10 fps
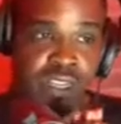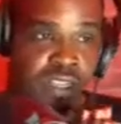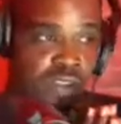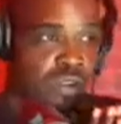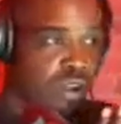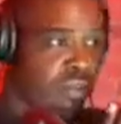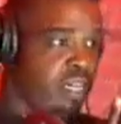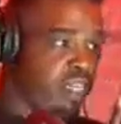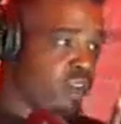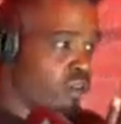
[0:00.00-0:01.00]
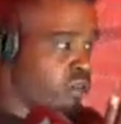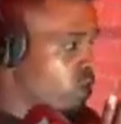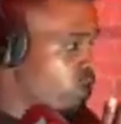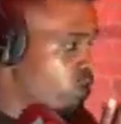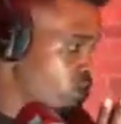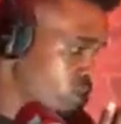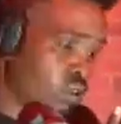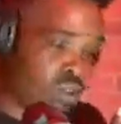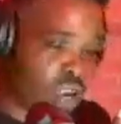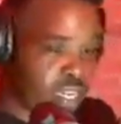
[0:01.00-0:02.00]
you know what I mean,
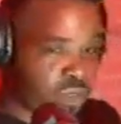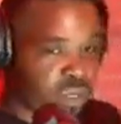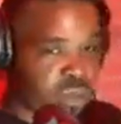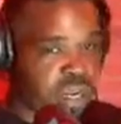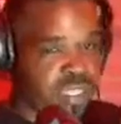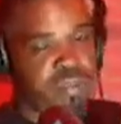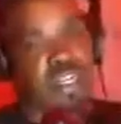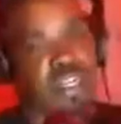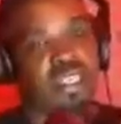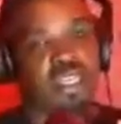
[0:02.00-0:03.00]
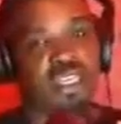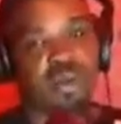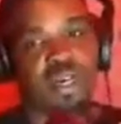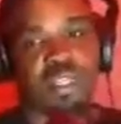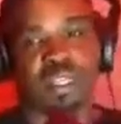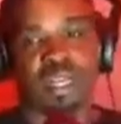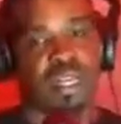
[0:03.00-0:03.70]
your greatest responsibility to this person.